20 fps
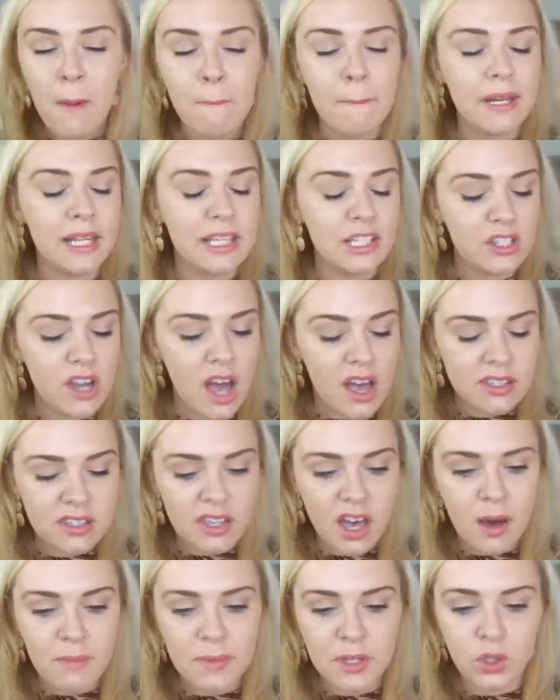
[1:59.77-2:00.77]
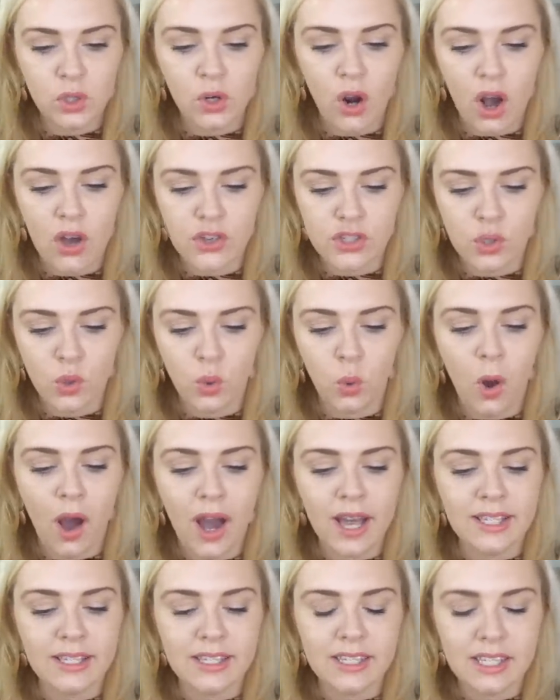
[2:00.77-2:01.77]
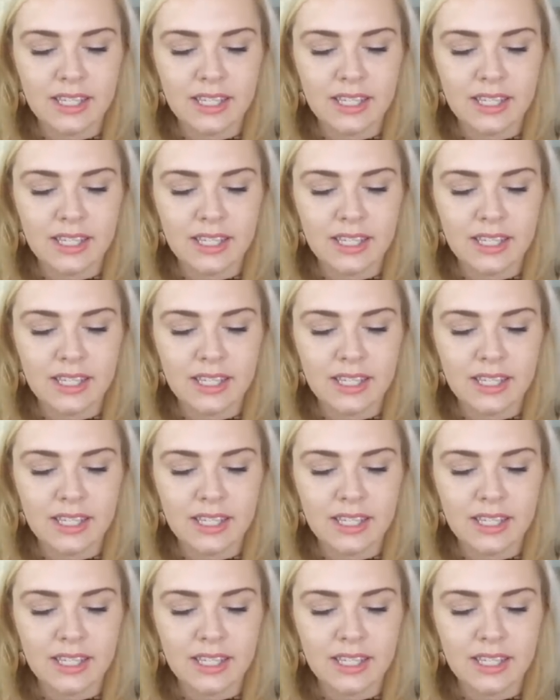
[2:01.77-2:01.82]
but it does come across quite